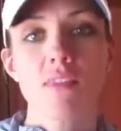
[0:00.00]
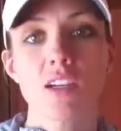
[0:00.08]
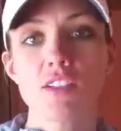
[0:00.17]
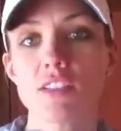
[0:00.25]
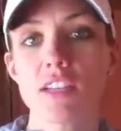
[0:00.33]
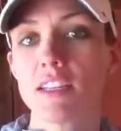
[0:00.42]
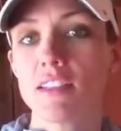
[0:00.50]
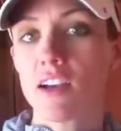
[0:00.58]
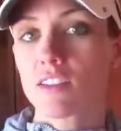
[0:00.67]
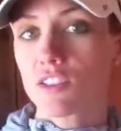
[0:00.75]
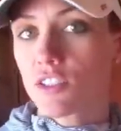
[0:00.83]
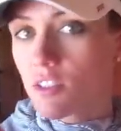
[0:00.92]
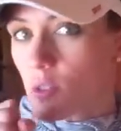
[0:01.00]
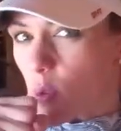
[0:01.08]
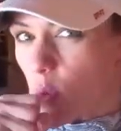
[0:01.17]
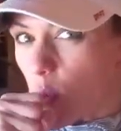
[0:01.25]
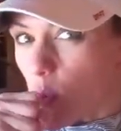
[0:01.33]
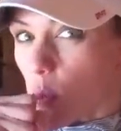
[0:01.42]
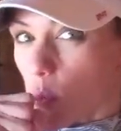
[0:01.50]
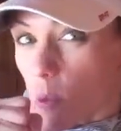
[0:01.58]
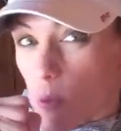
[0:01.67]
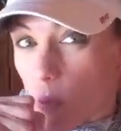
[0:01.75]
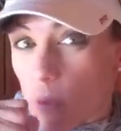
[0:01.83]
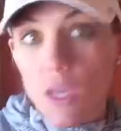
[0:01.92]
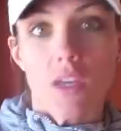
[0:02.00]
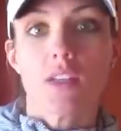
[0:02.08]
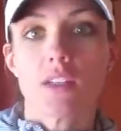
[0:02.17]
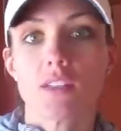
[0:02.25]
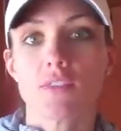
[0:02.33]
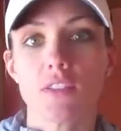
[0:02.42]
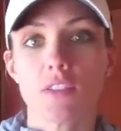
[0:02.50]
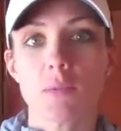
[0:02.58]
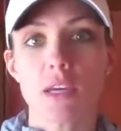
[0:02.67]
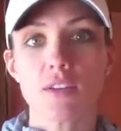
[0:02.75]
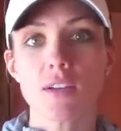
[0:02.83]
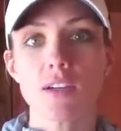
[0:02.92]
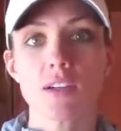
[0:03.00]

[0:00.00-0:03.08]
You're just hitting the oxygen? Yeah, feeling better?